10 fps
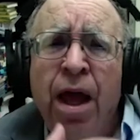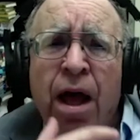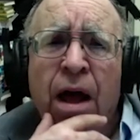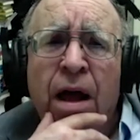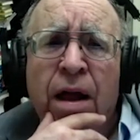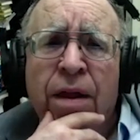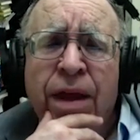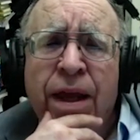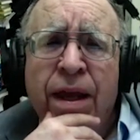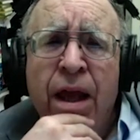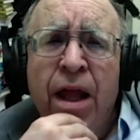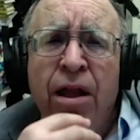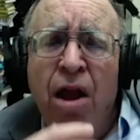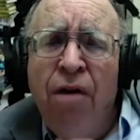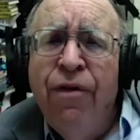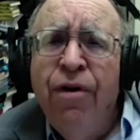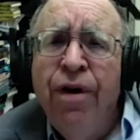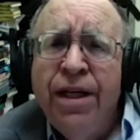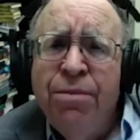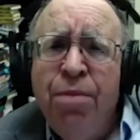The lover
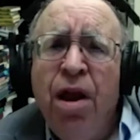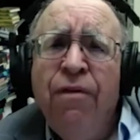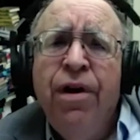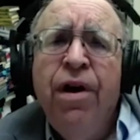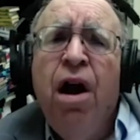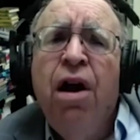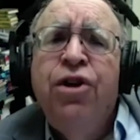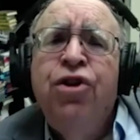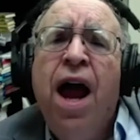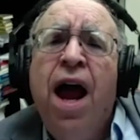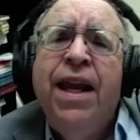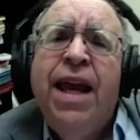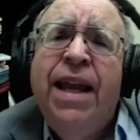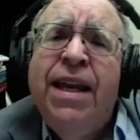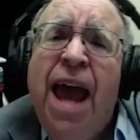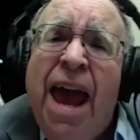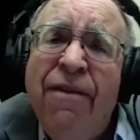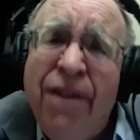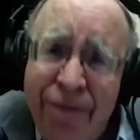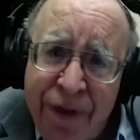and his beloved are trying to get to
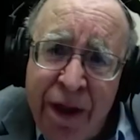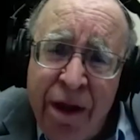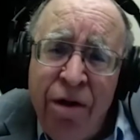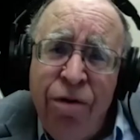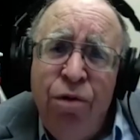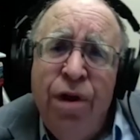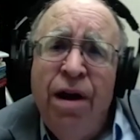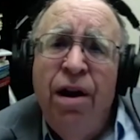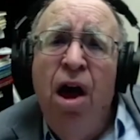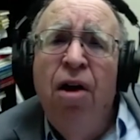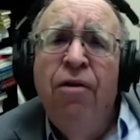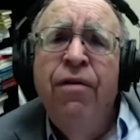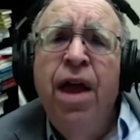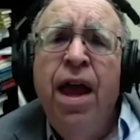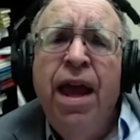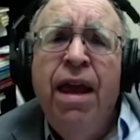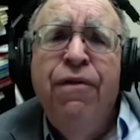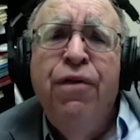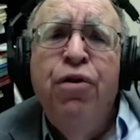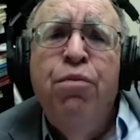heaven through their love.
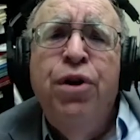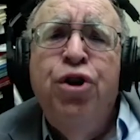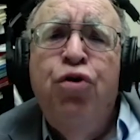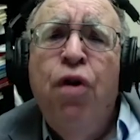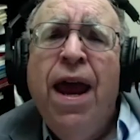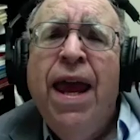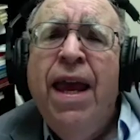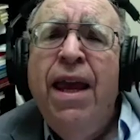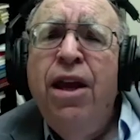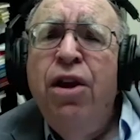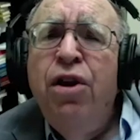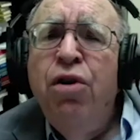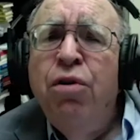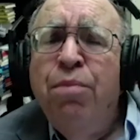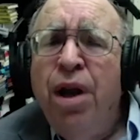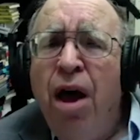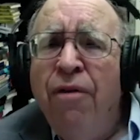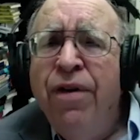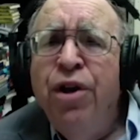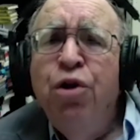If you betray your
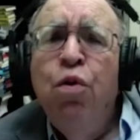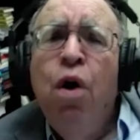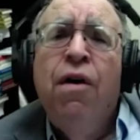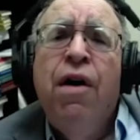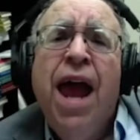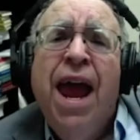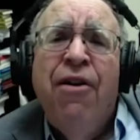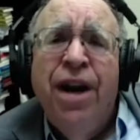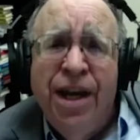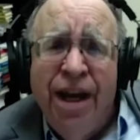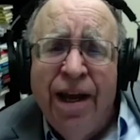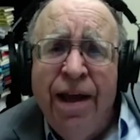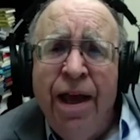beloved, you are a heretic.